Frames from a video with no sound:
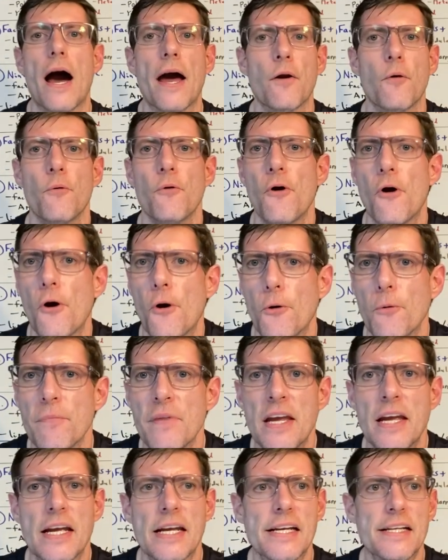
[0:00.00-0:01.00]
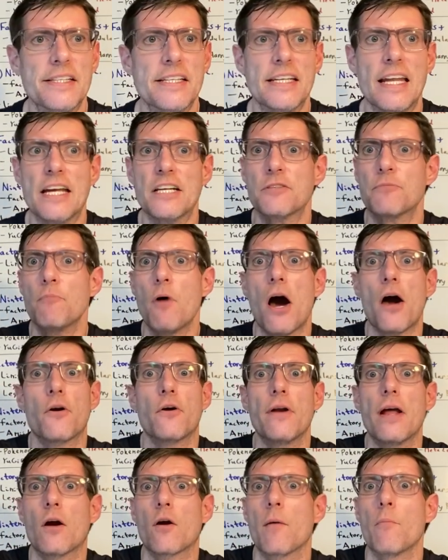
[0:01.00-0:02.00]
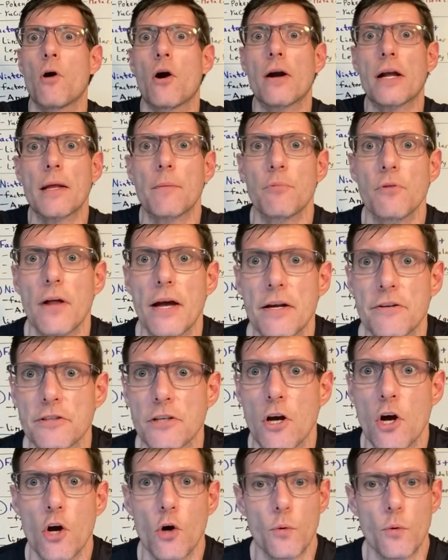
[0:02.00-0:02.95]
I don't know. In today's modern era marketplace,